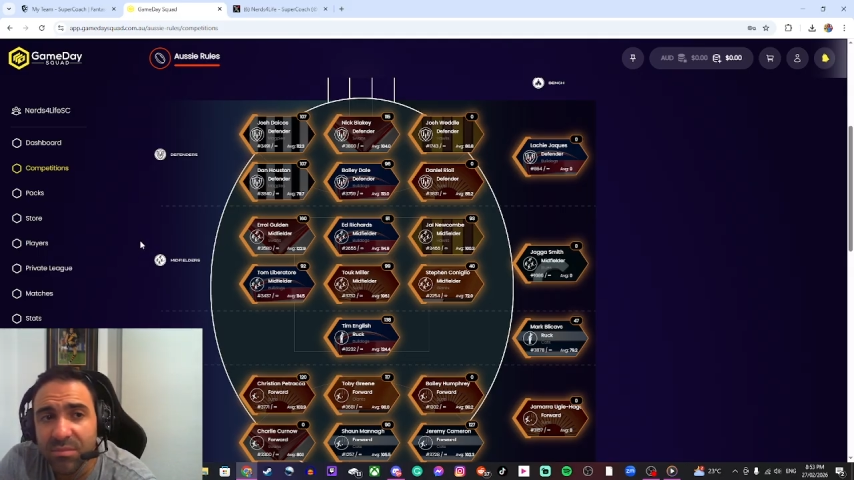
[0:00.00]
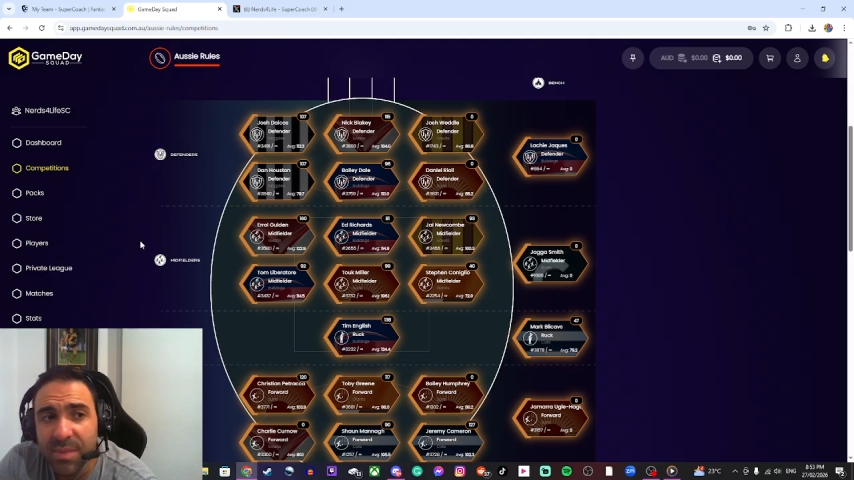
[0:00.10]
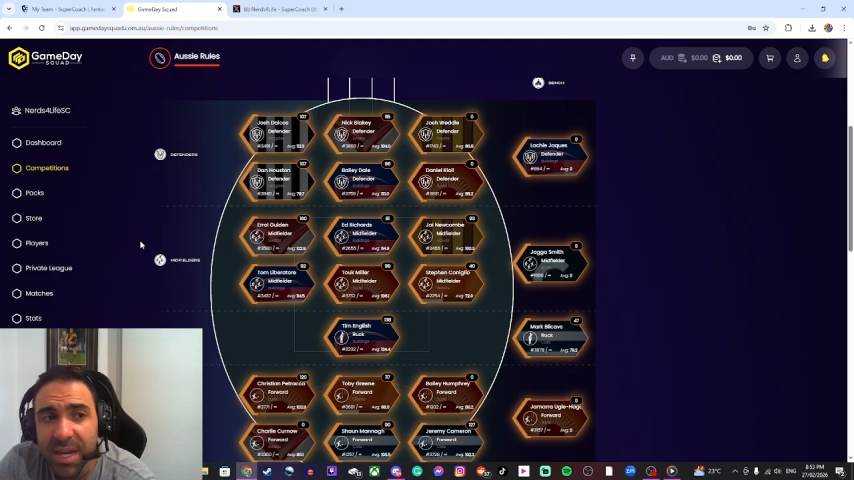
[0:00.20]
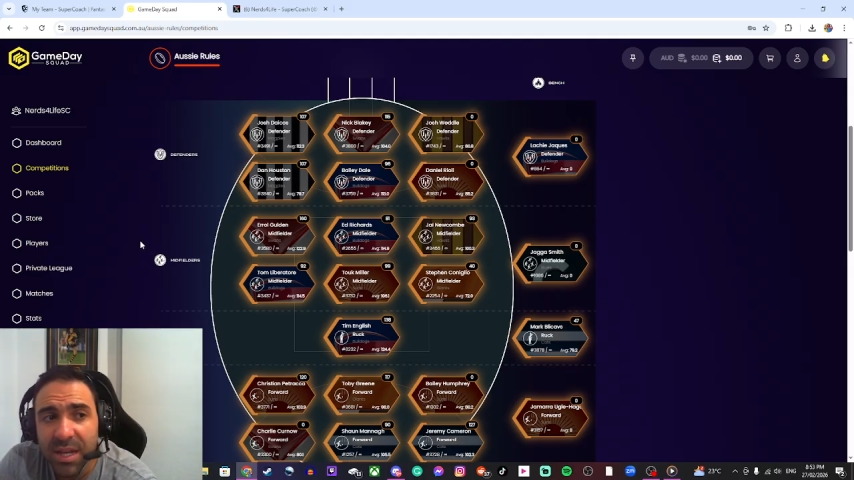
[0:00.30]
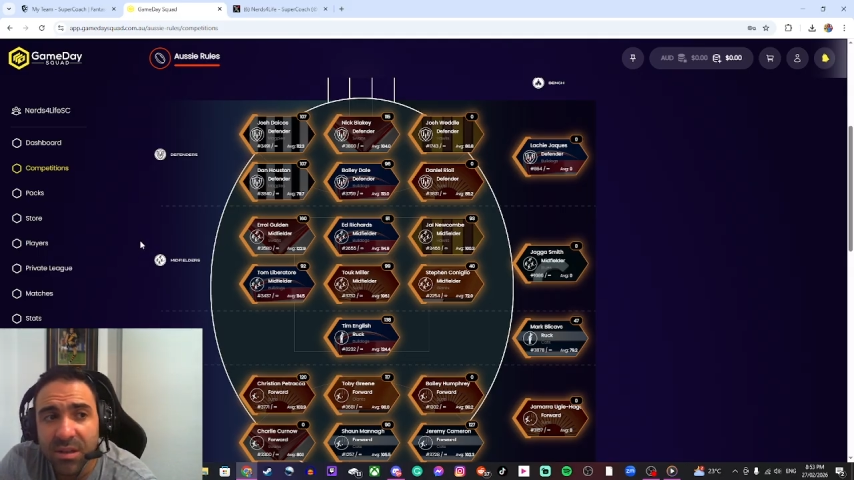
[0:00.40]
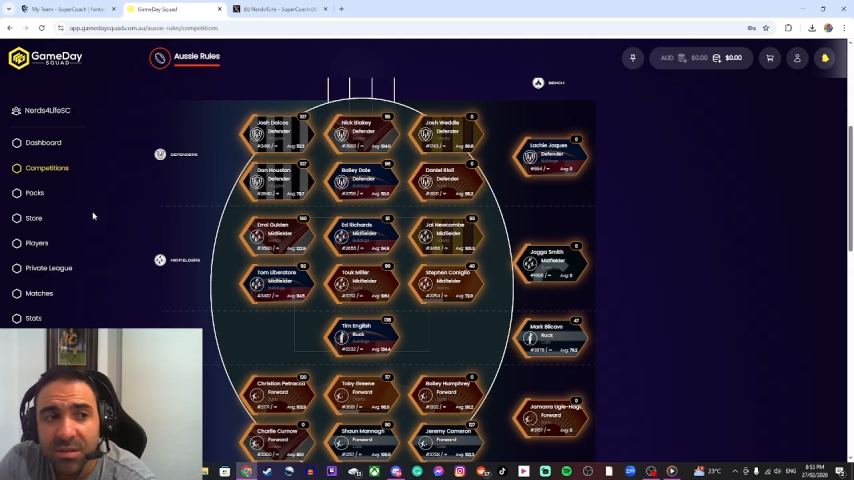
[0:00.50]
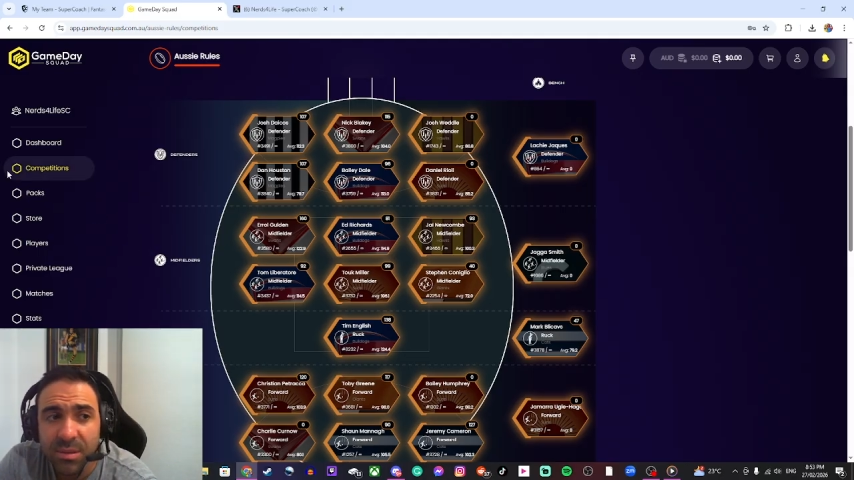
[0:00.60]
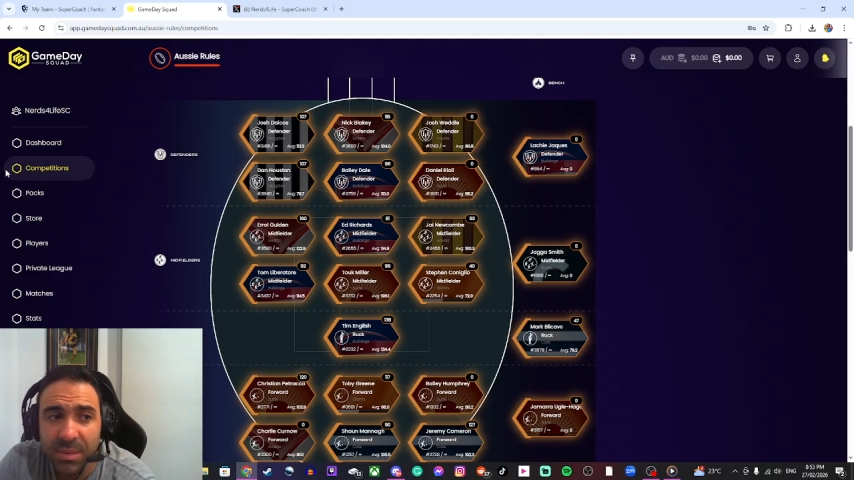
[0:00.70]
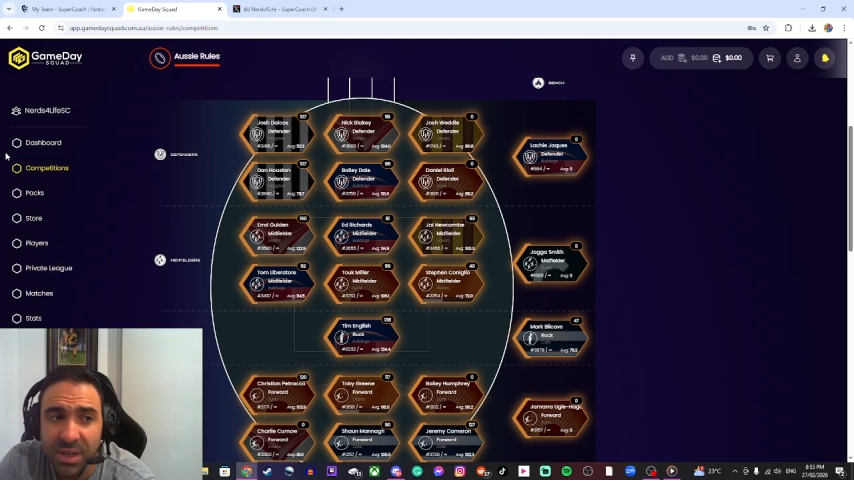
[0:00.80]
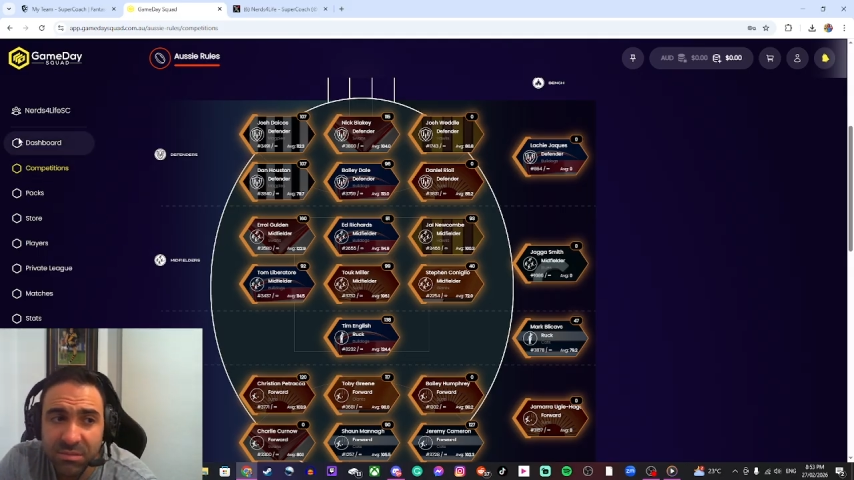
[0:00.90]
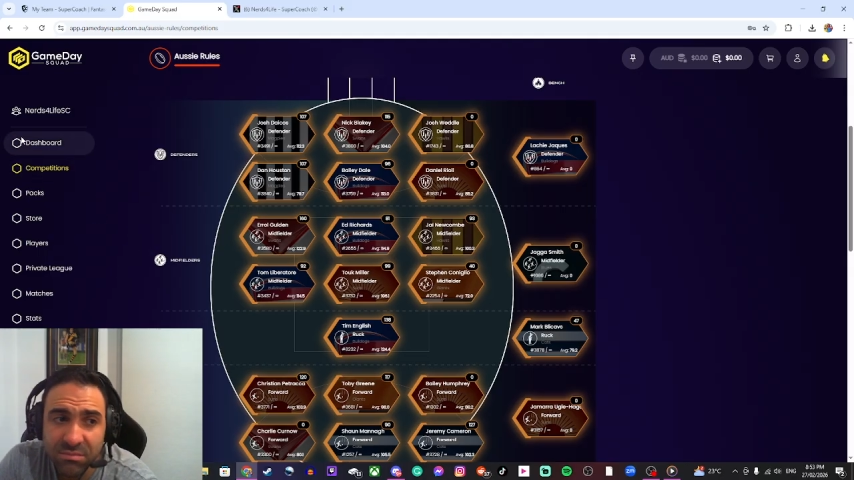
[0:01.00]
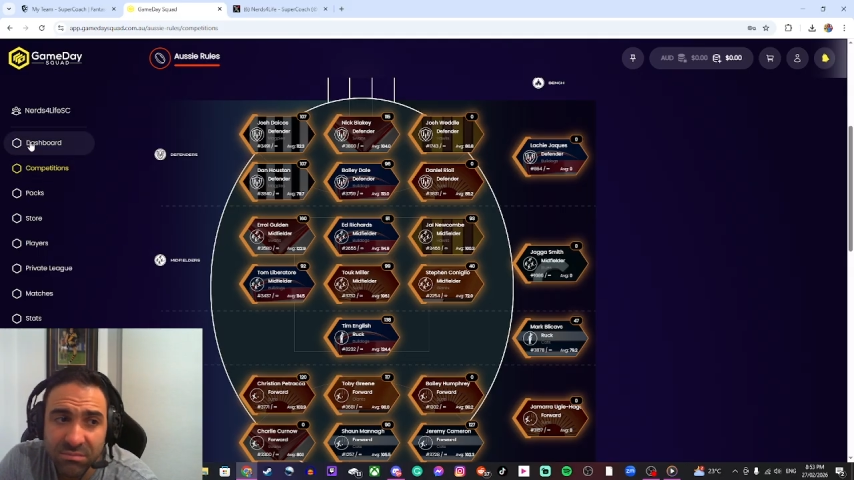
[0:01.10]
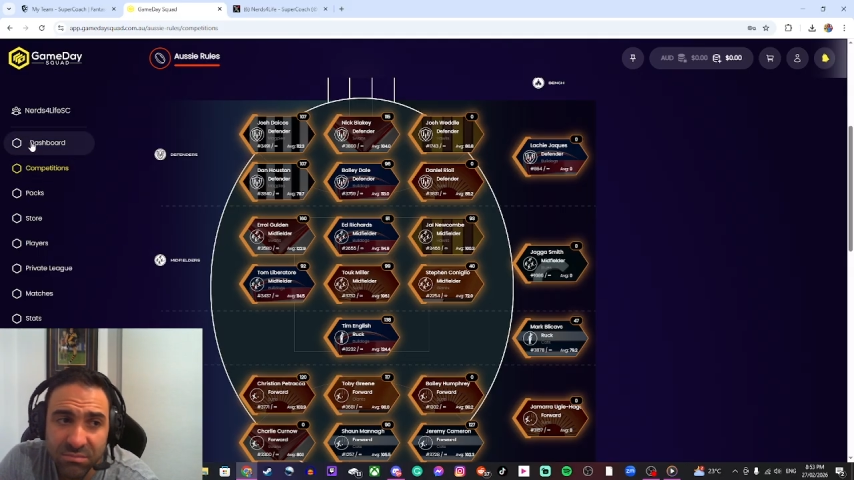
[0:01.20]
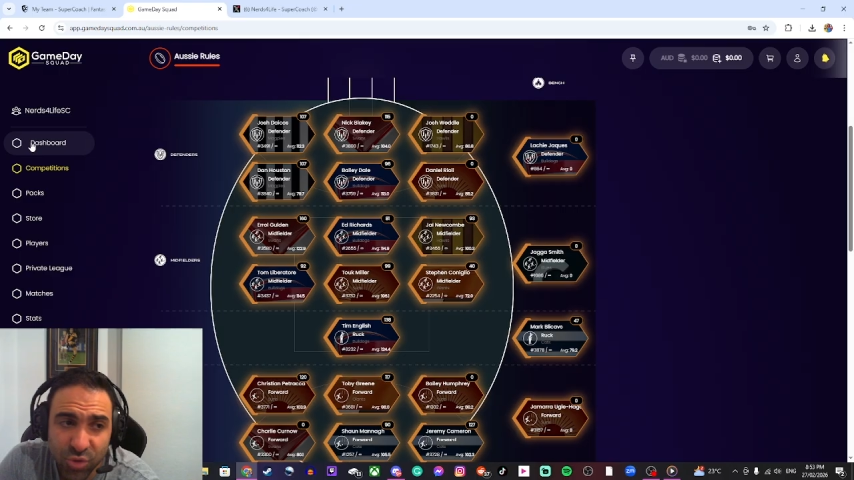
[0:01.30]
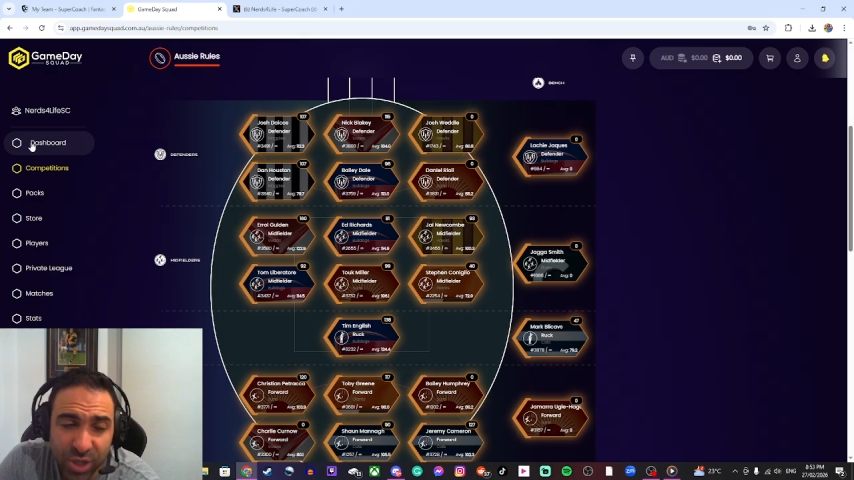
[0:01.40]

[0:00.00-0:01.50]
me, I mean, you